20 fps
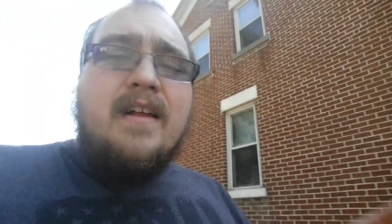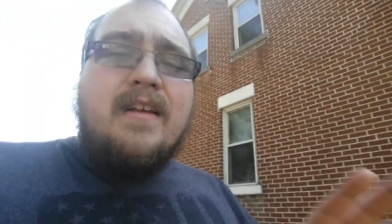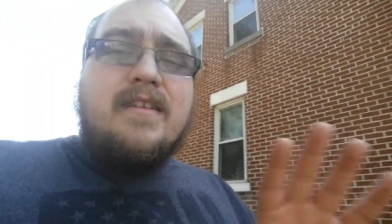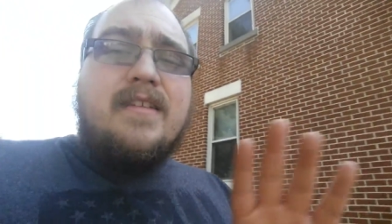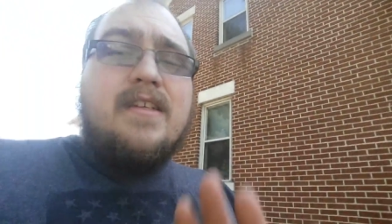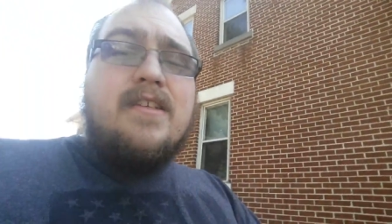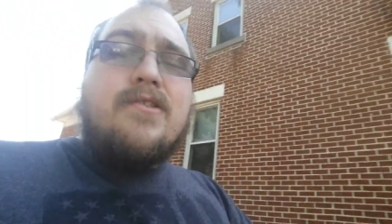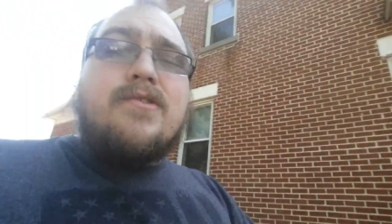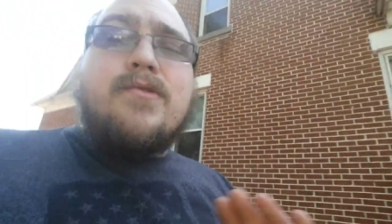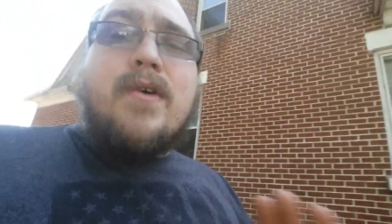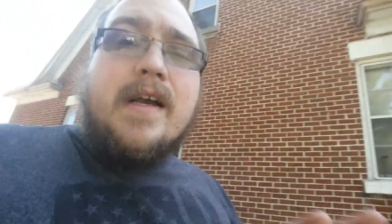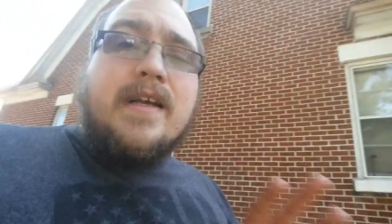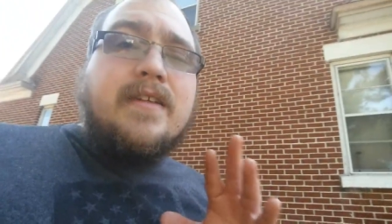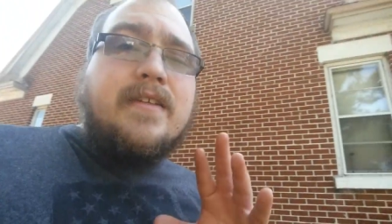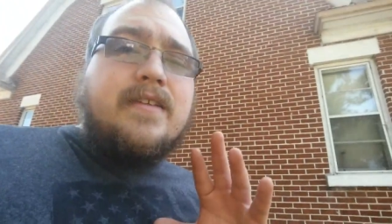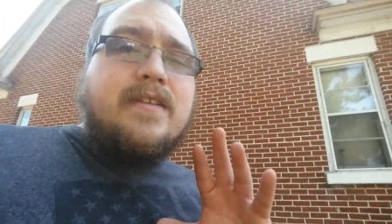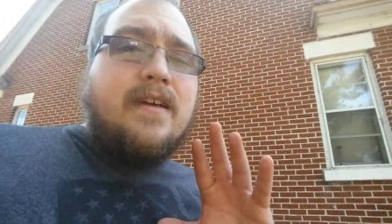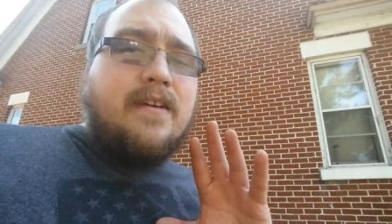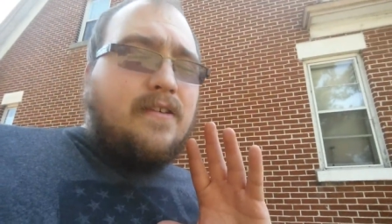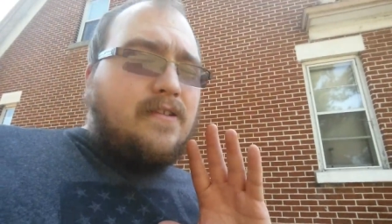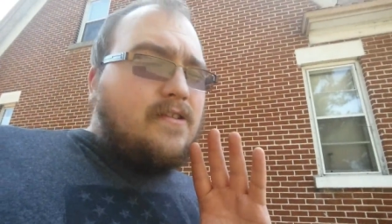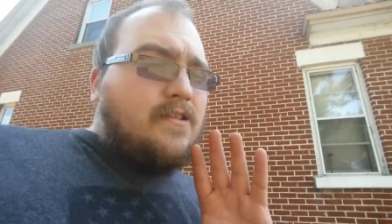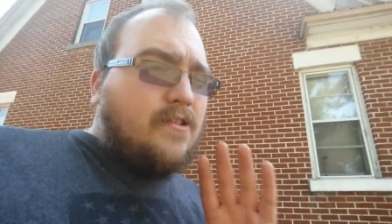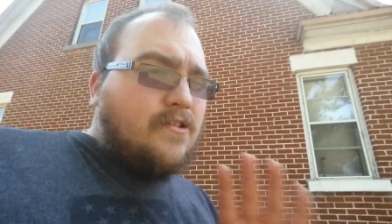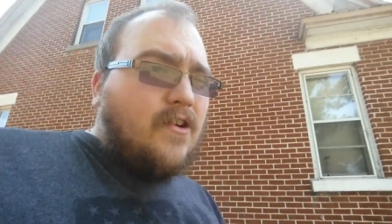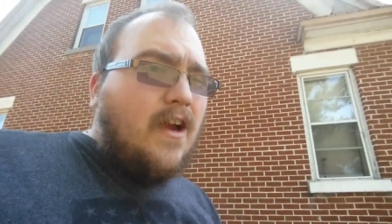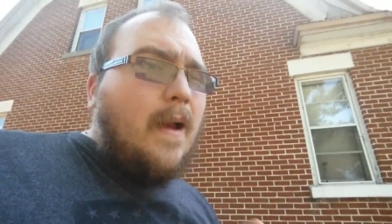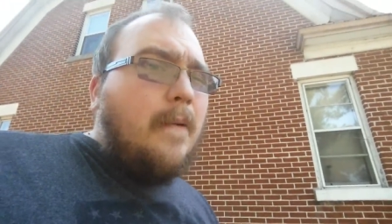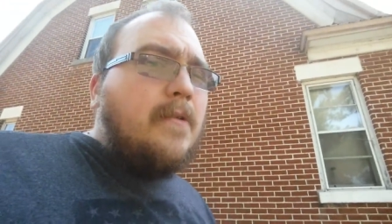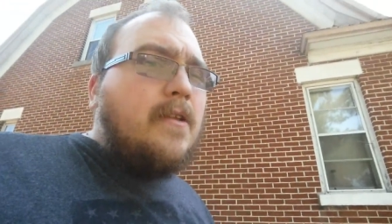since you guys are
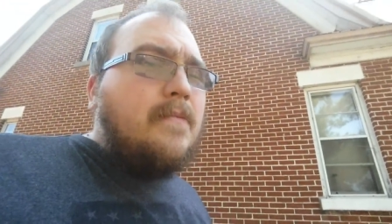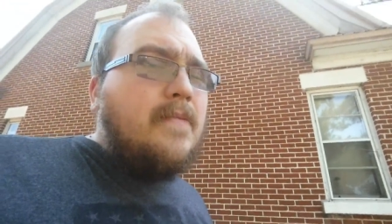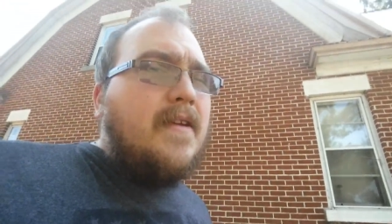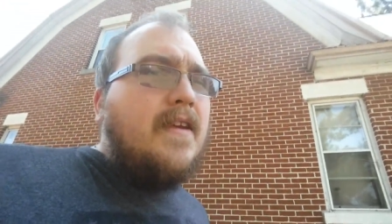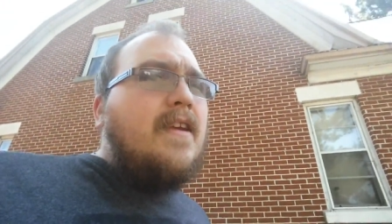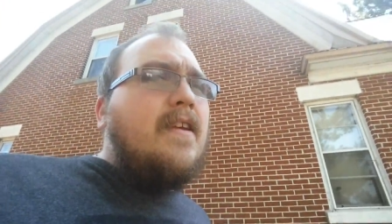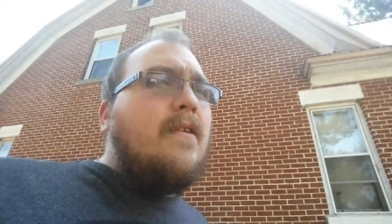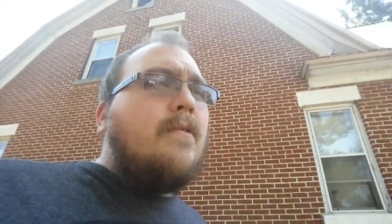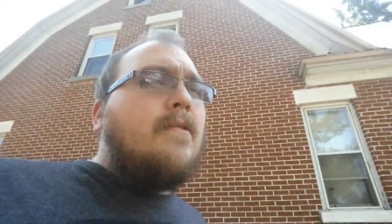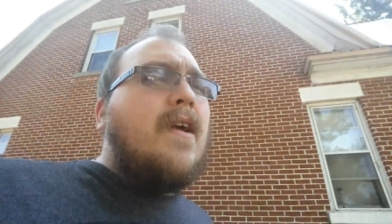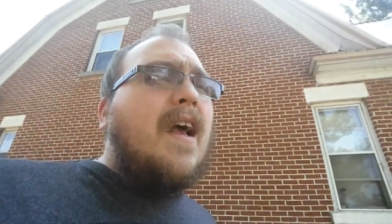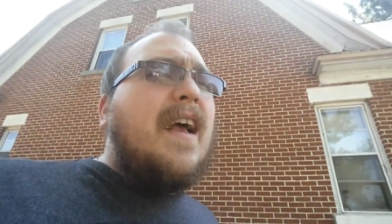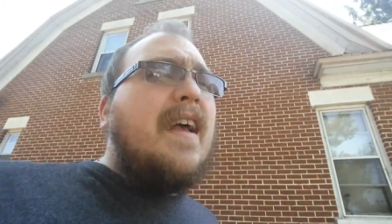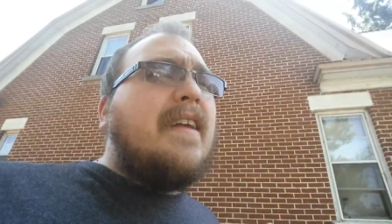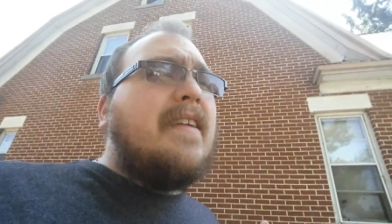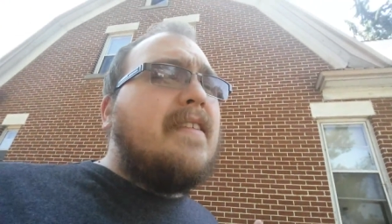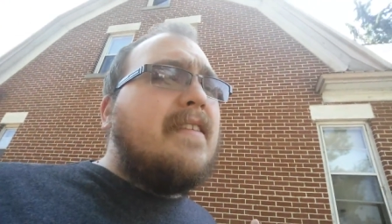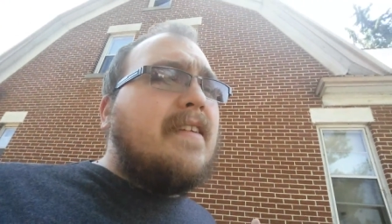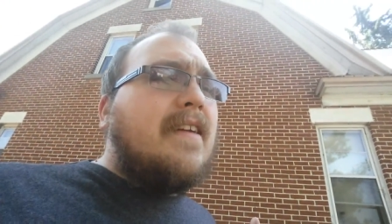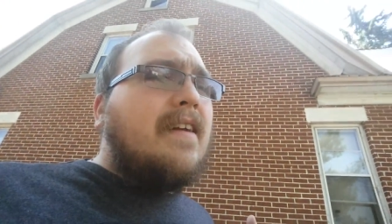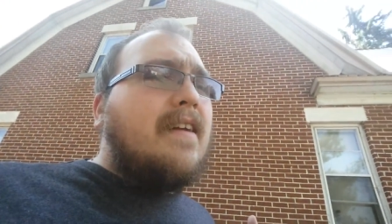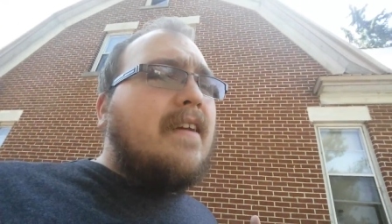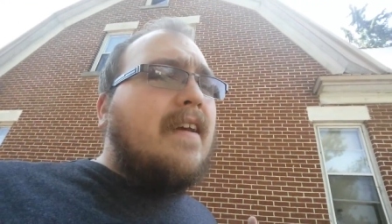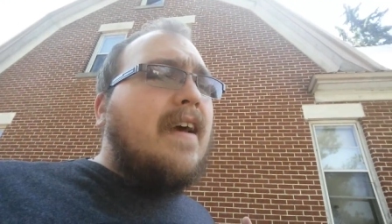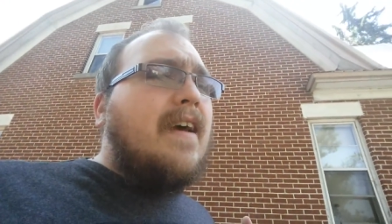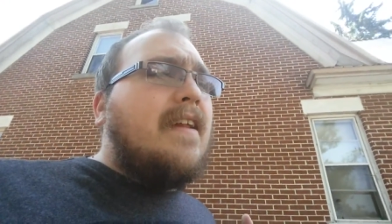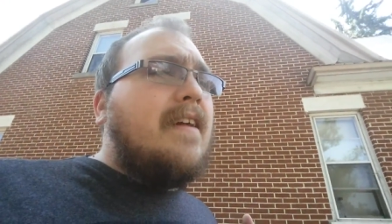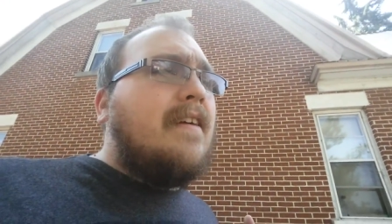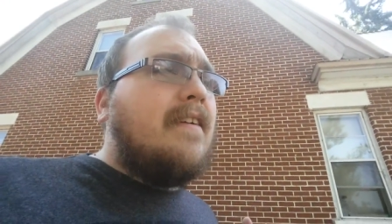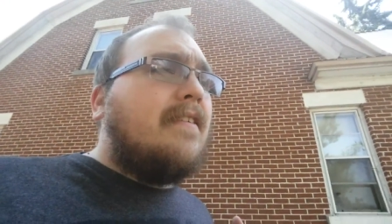subscribed to me, you guys
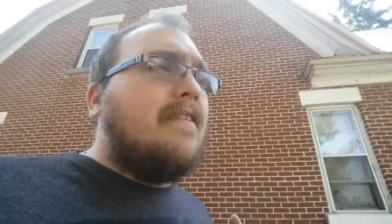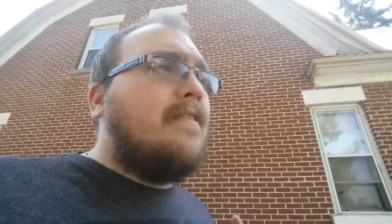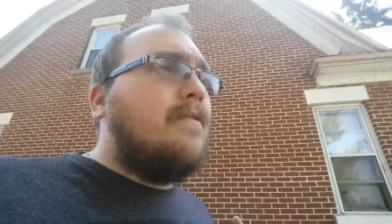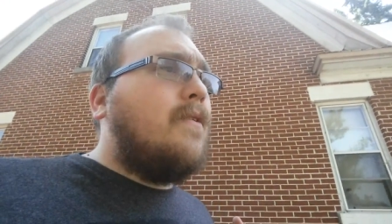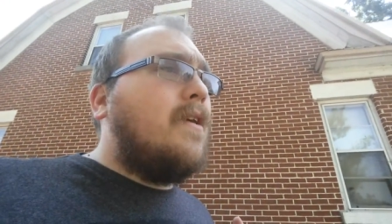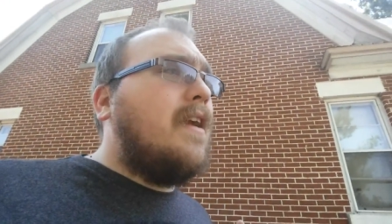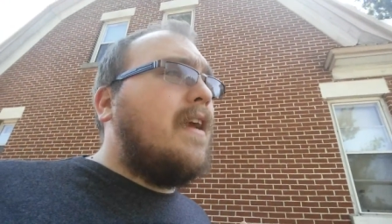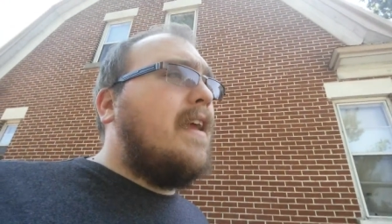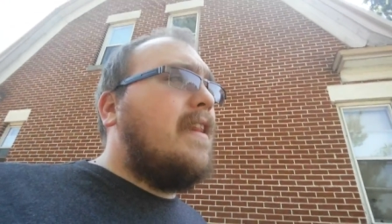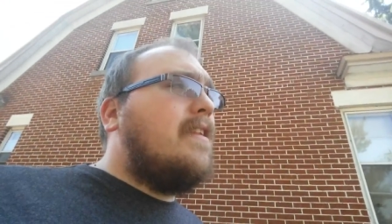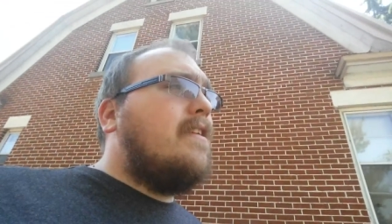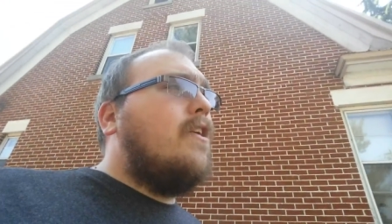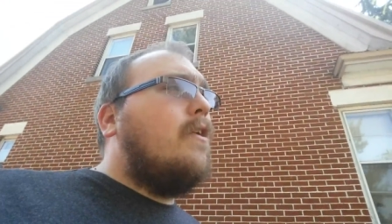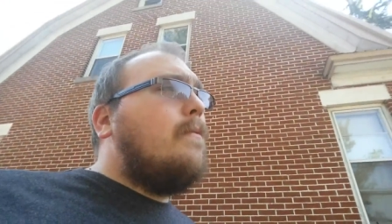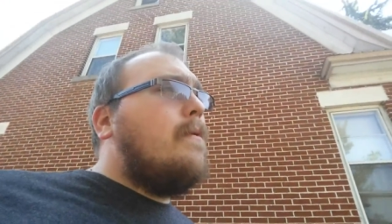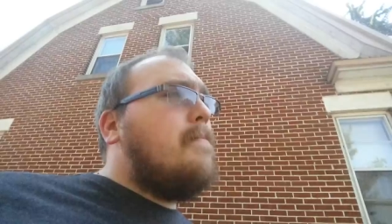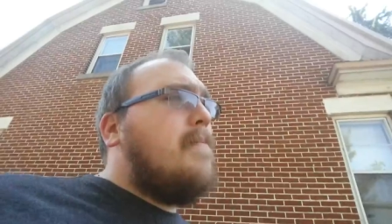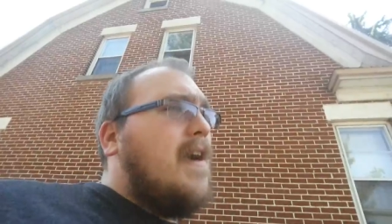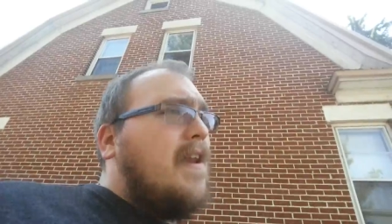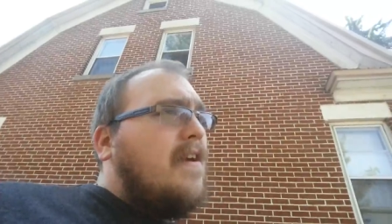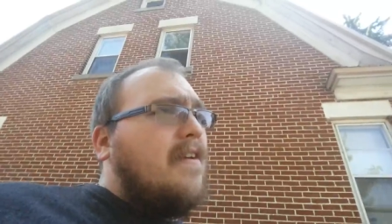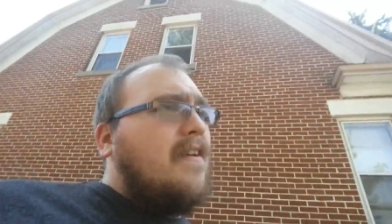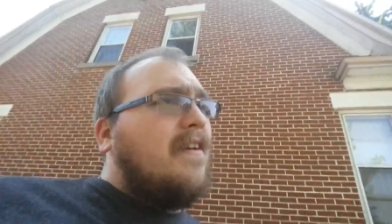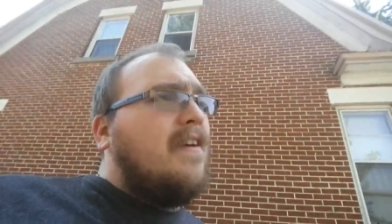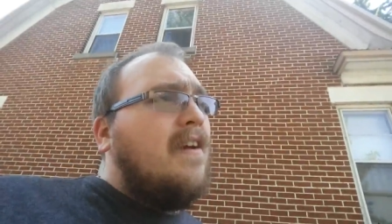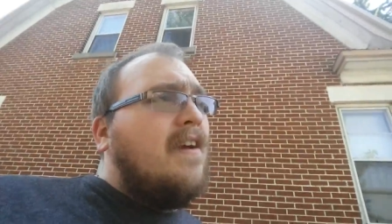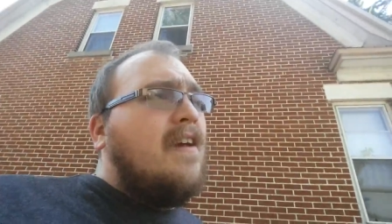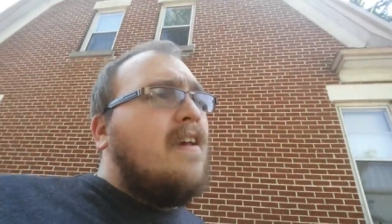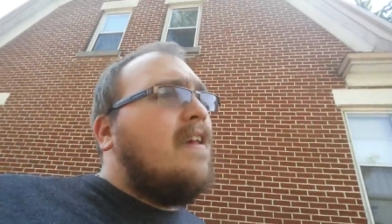kind of want to get to know me better.